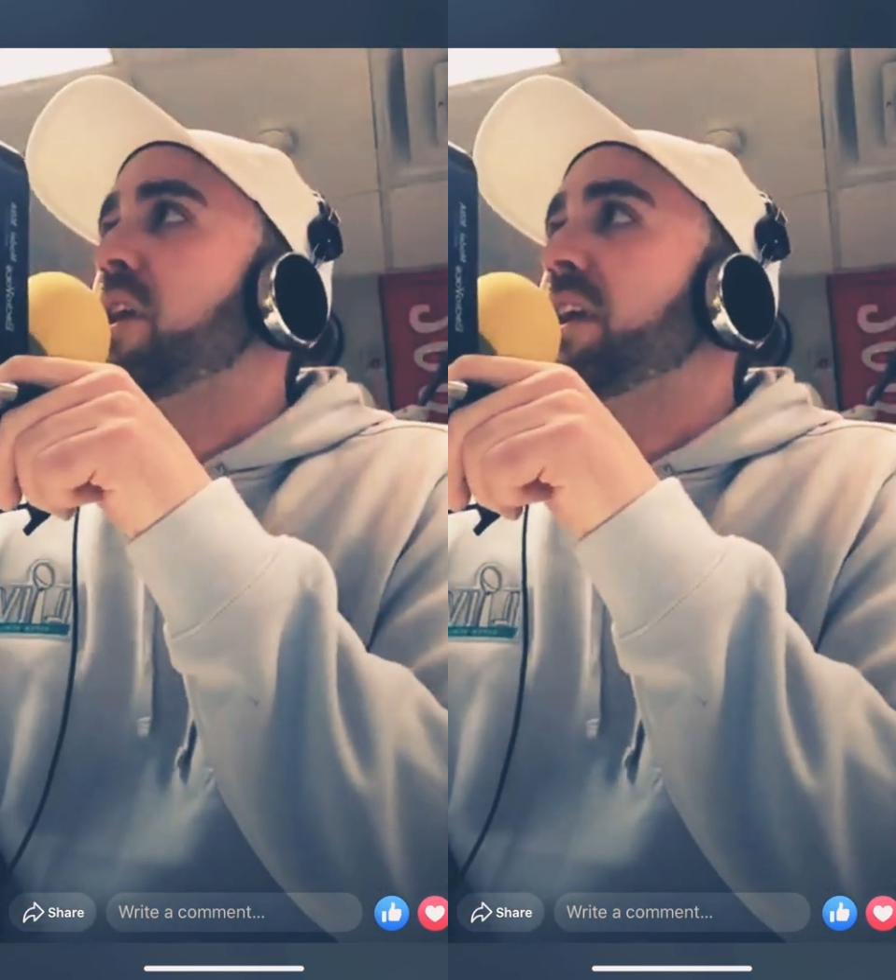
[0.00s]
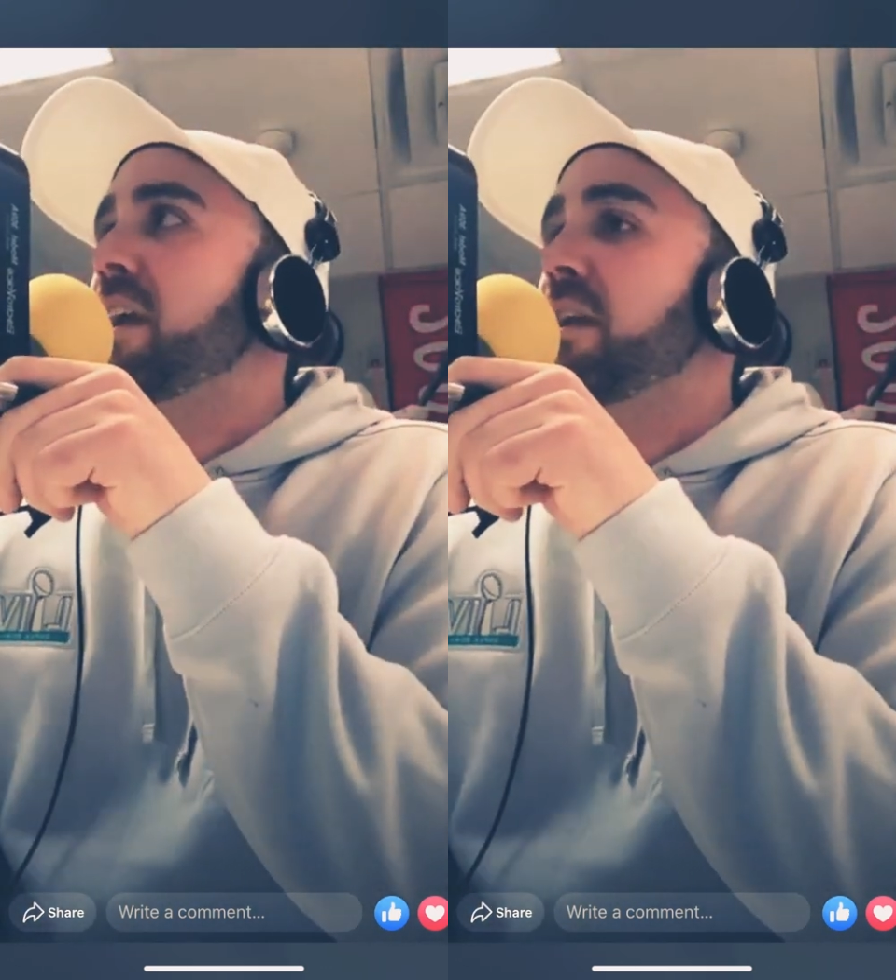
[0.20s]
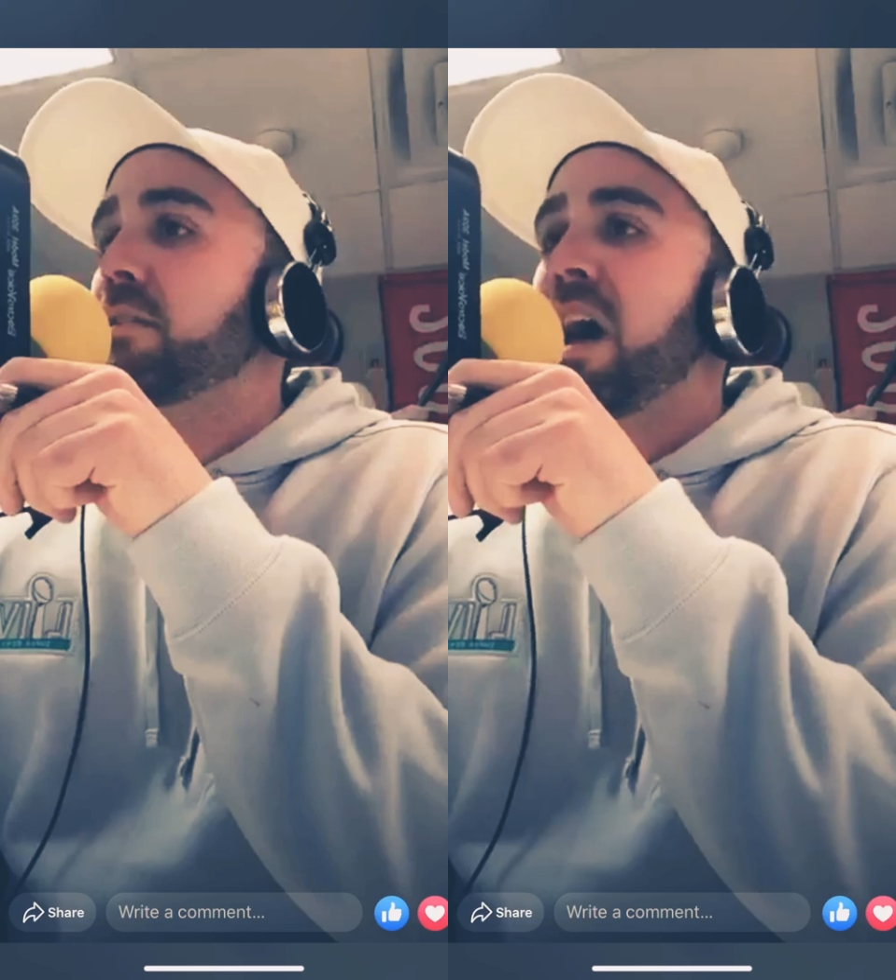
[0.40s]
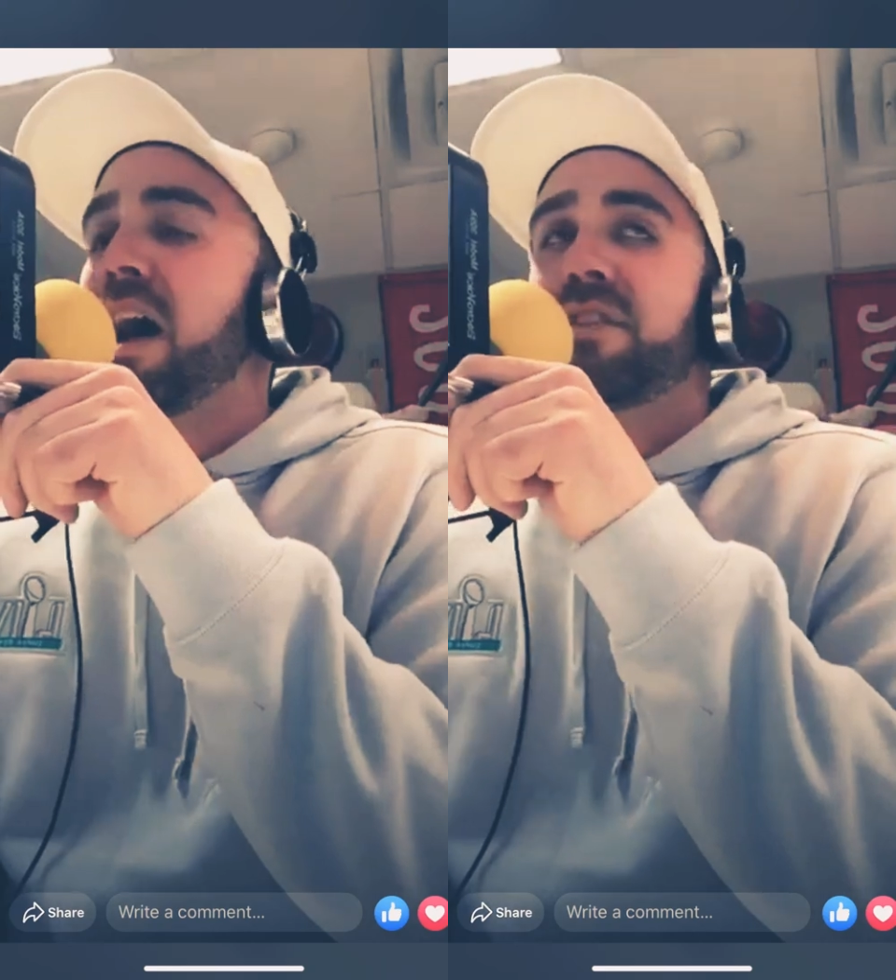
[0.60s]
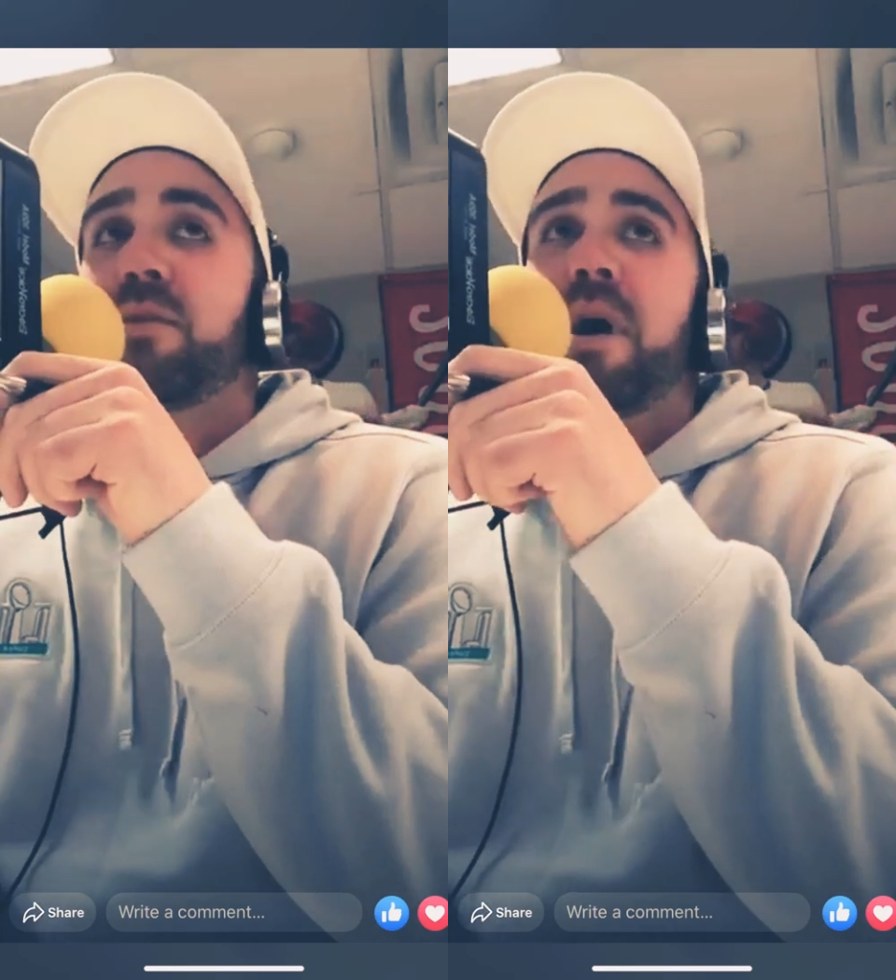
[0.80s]
here,
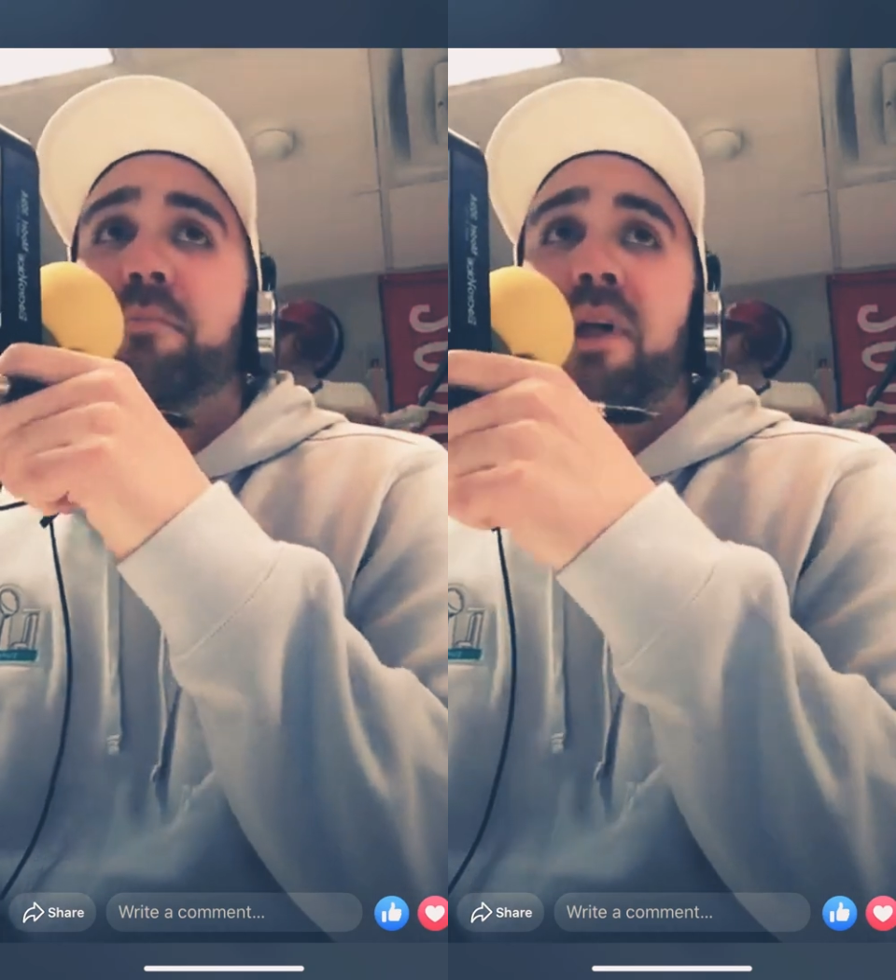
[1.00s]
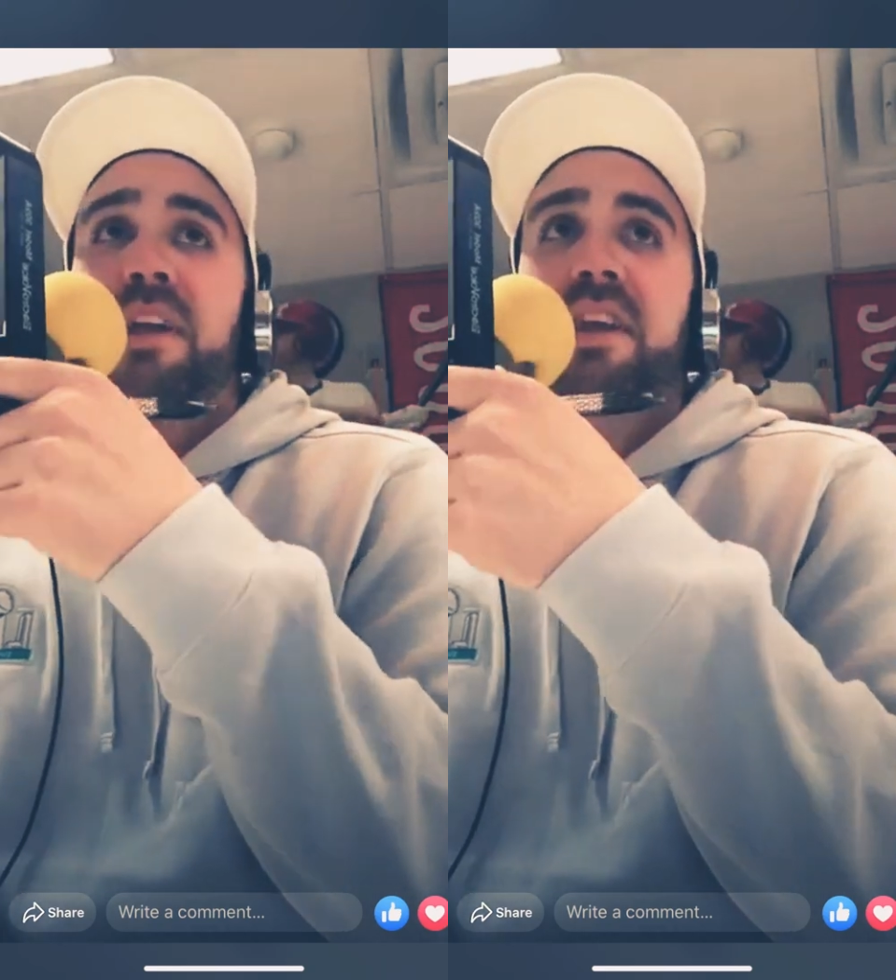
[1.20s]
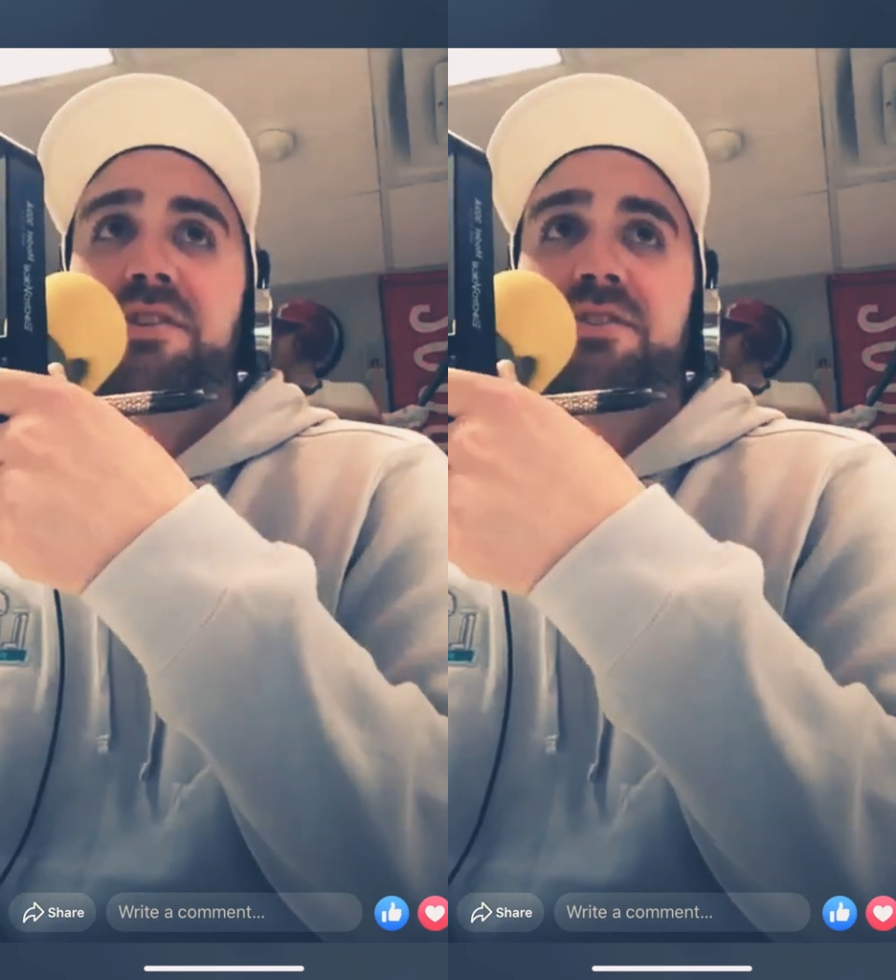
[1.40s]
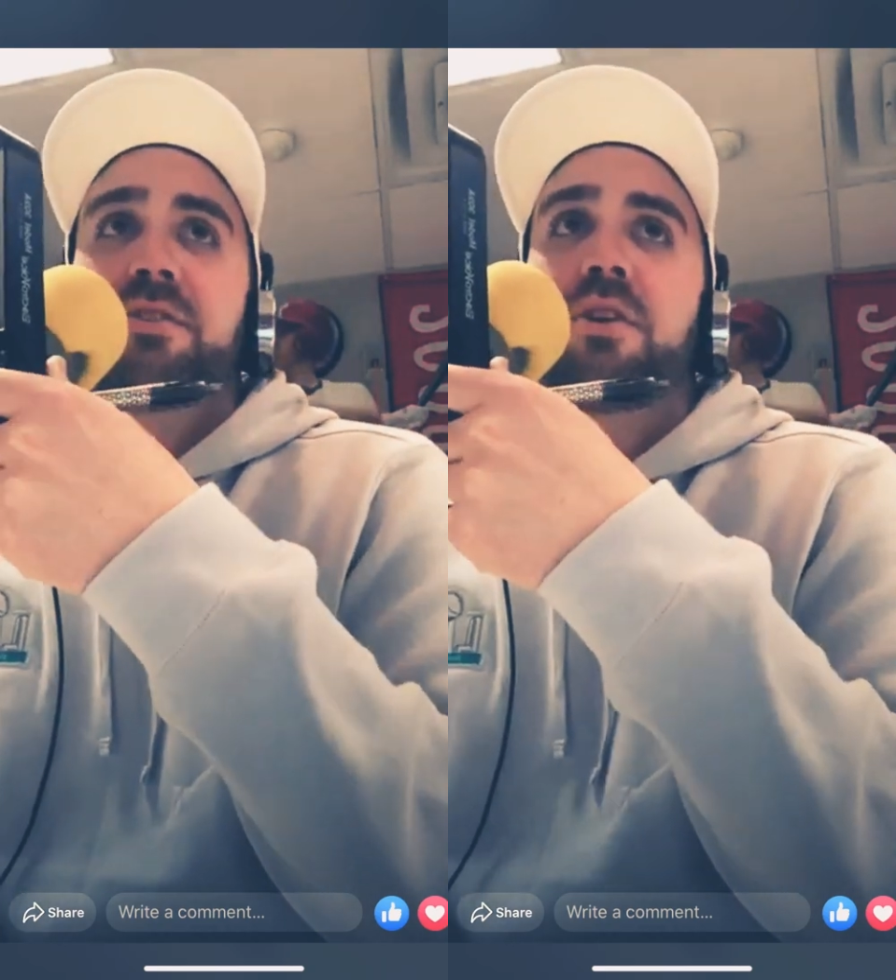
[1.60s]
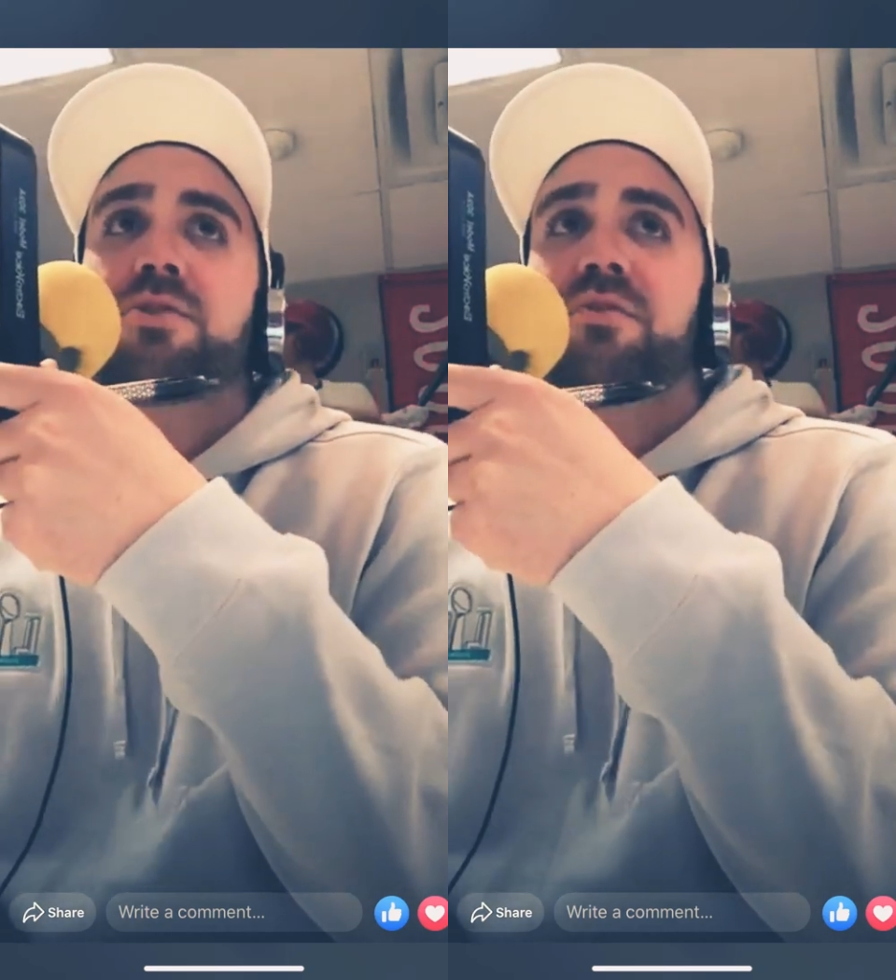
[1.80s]
live in the Matt Black Kia
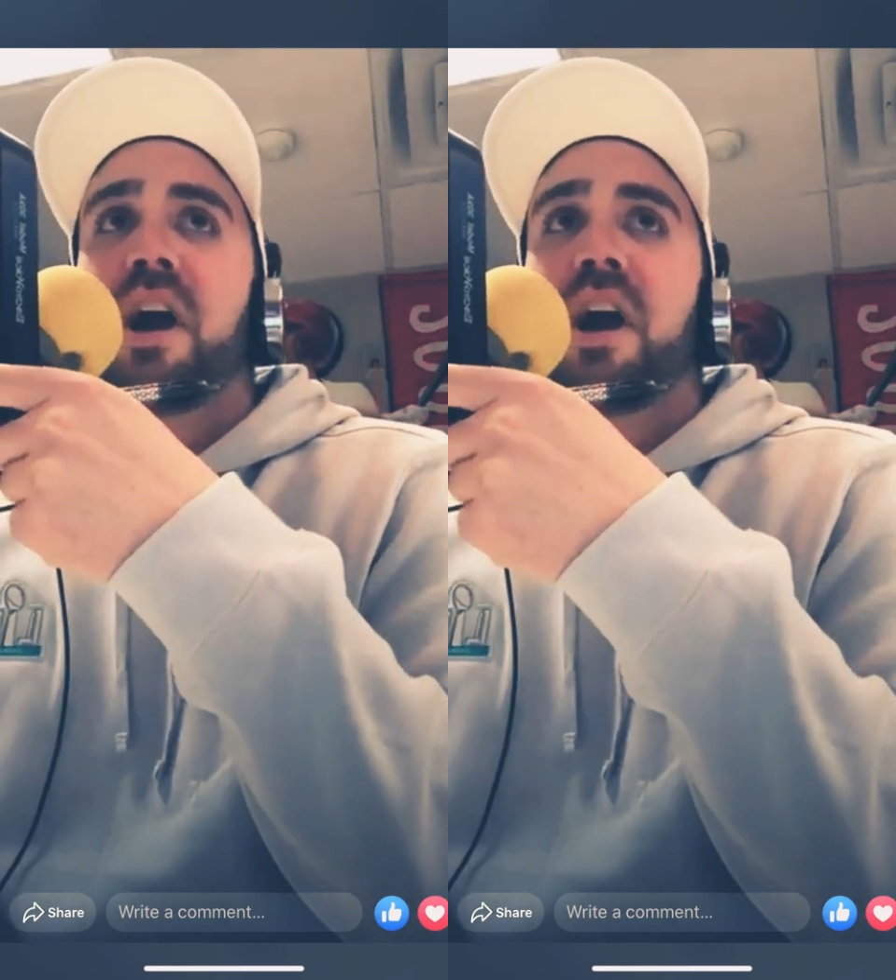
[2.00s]
studios.